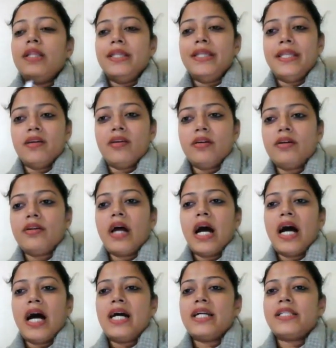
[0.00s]
there
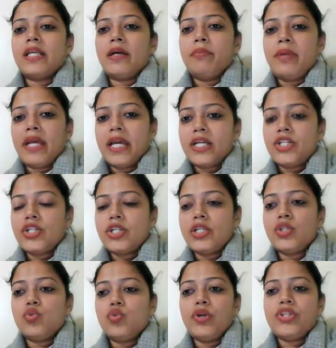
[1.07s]
are some
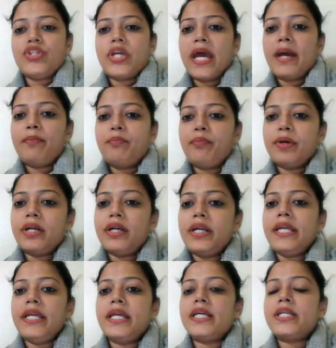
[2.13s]
actions which happened
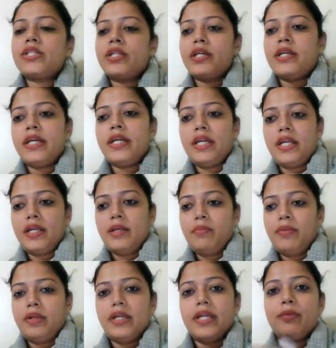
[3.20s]
yesterday.
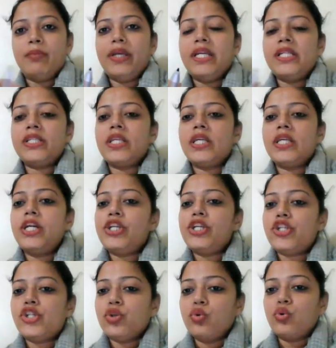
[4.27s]
It means it
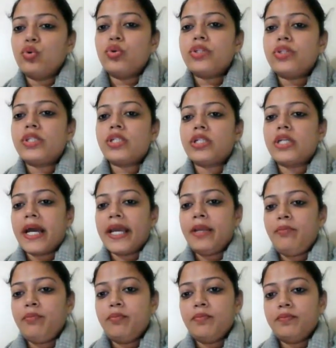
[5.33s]
shows
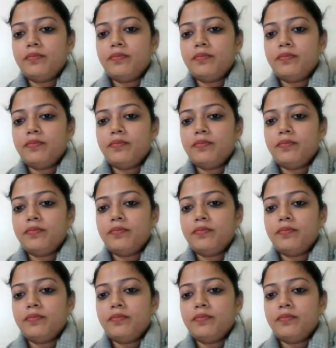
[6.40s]
time.